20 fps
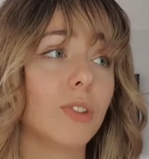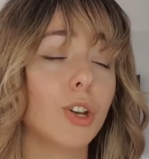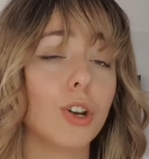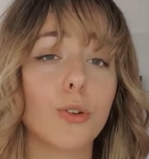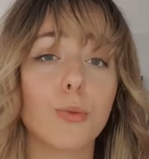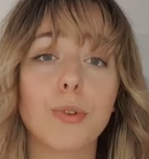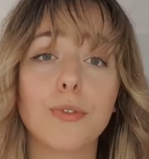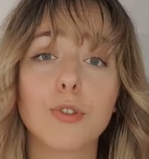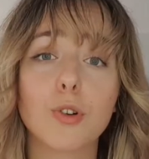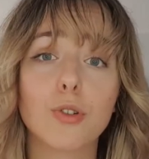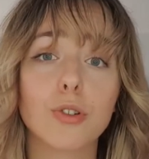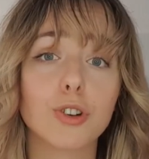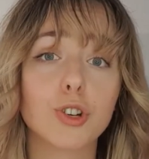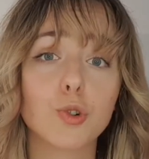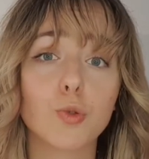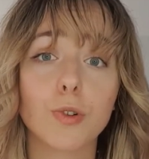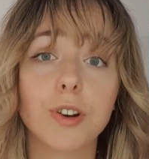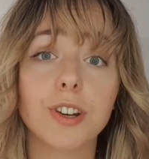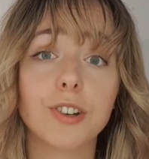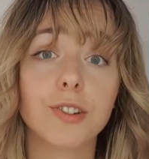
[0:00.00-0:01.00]
we've got a
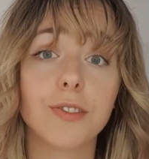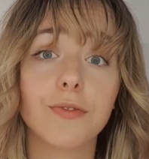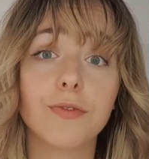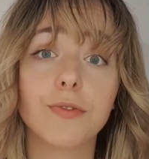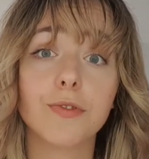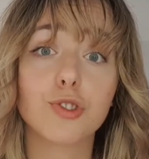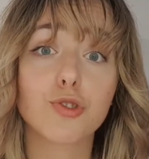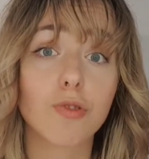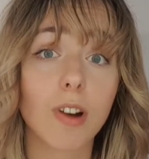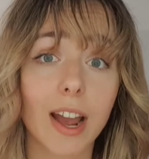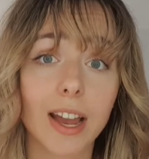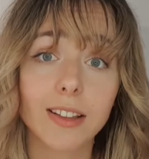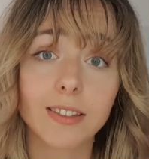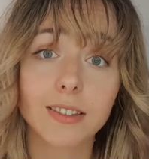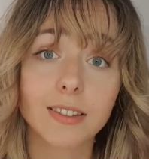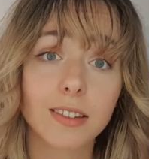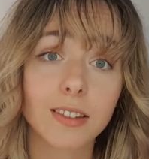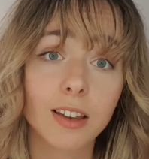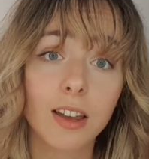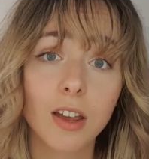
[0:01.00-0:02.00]
shortage of
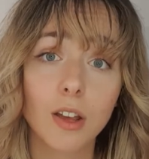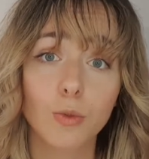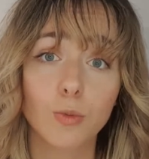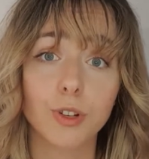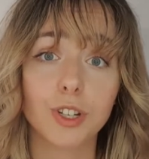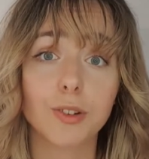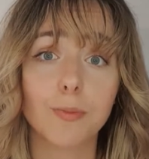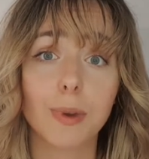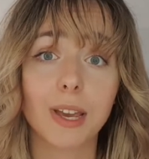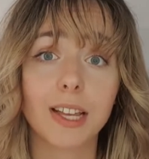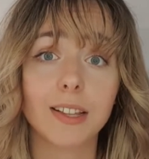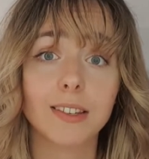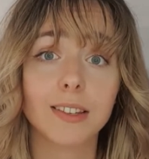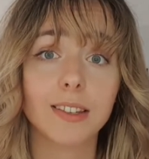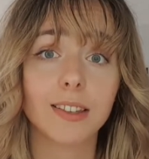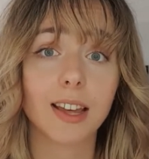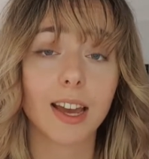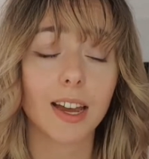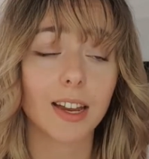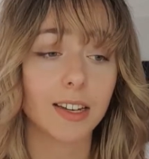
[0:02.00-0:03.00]
trades, which means
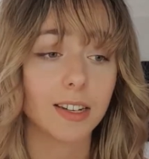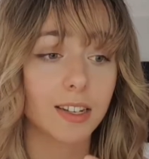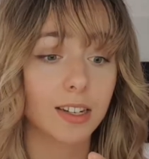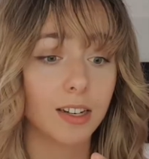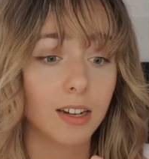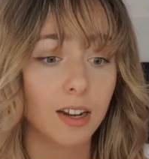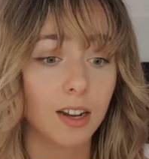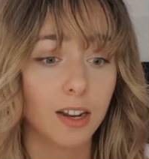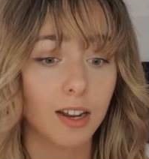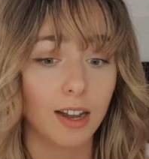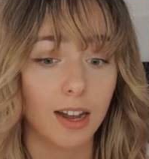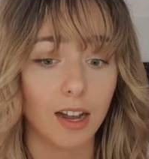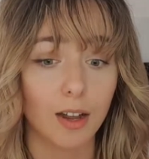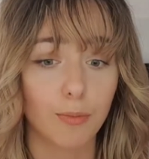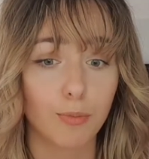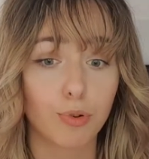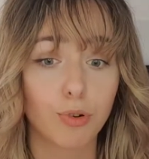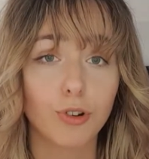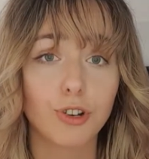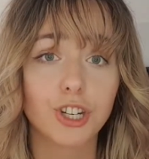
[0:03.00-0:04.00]
that
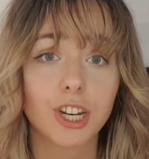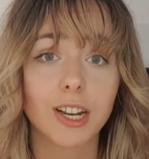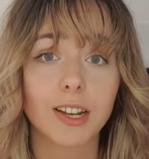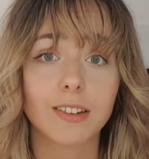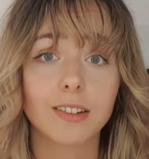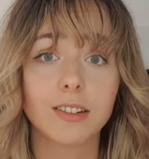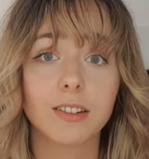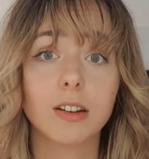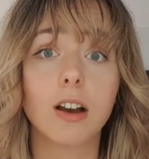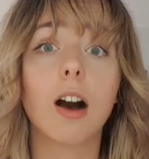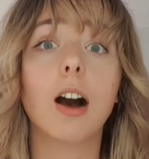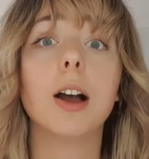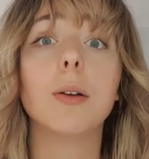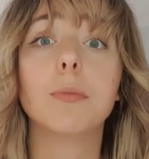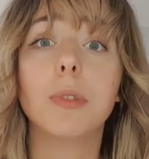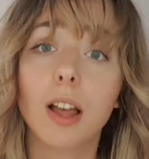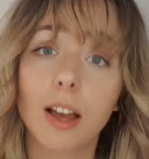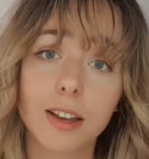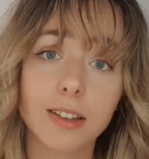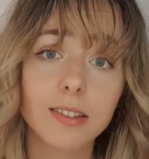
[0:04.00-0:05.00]
project
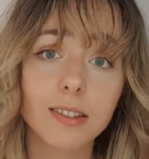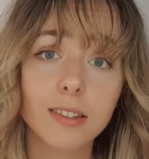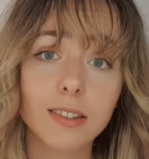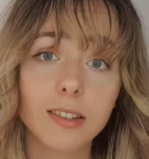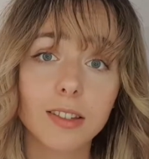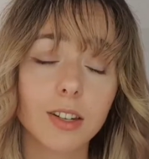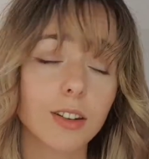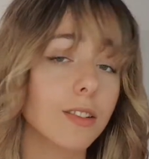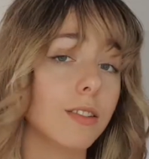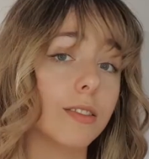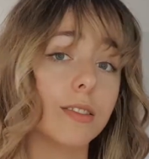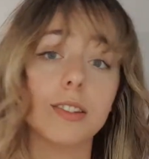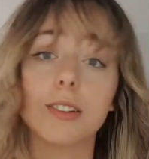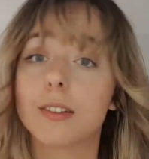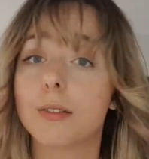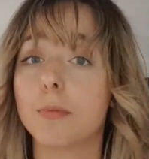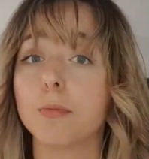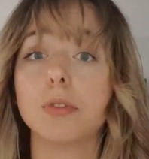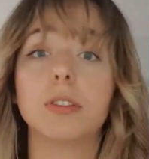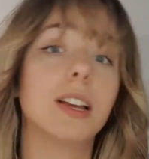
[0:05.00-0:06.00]
timelines to
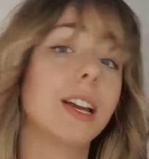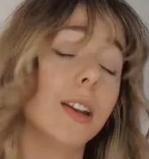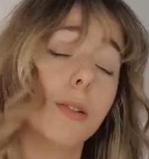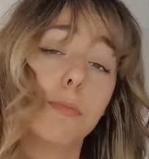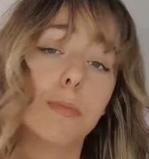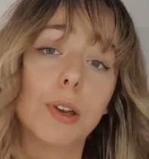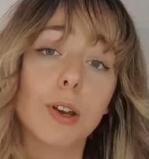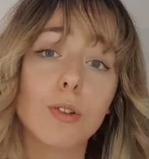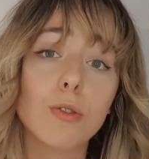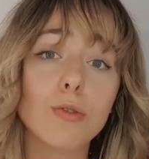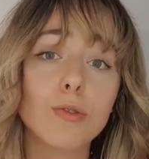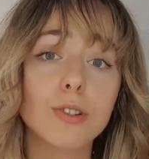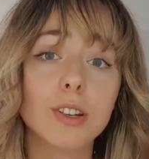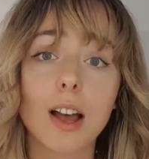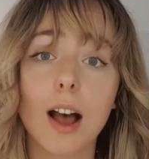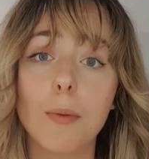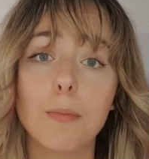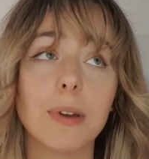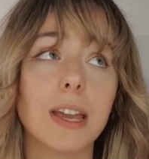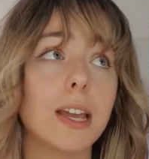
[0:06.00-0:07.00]
complete a build
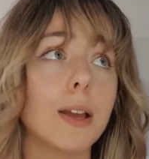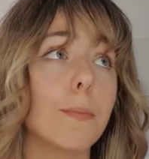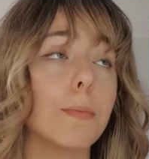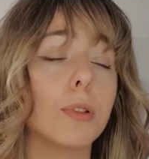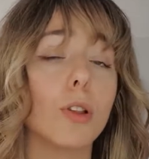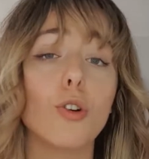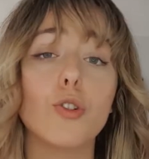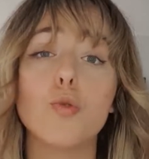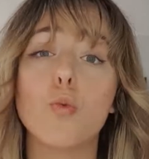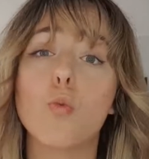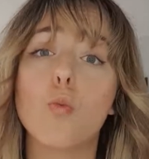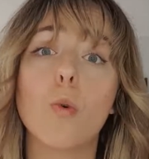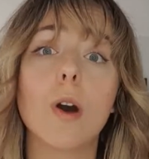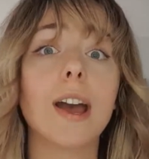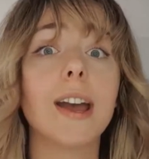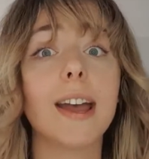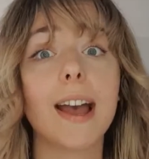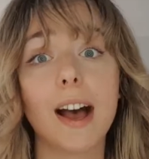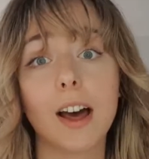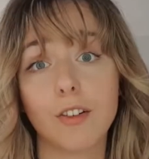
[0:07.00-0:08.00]
are being blown way
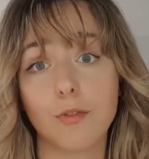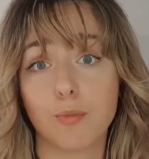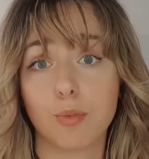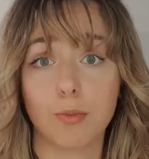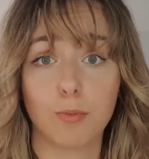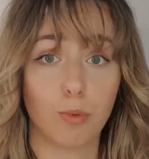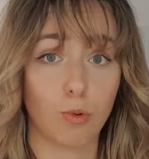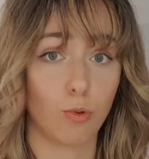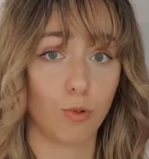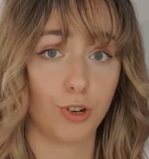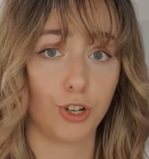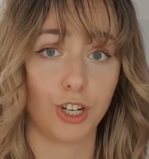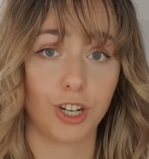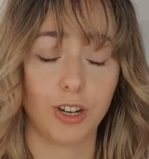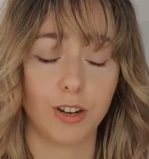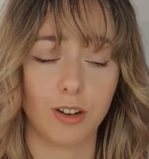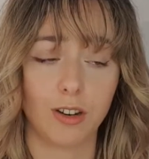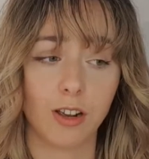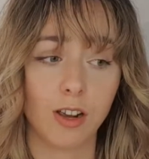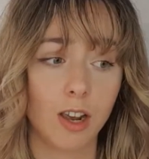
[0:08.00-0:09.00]
out of
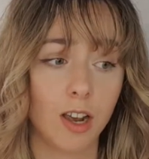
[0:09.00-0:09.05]
proportion.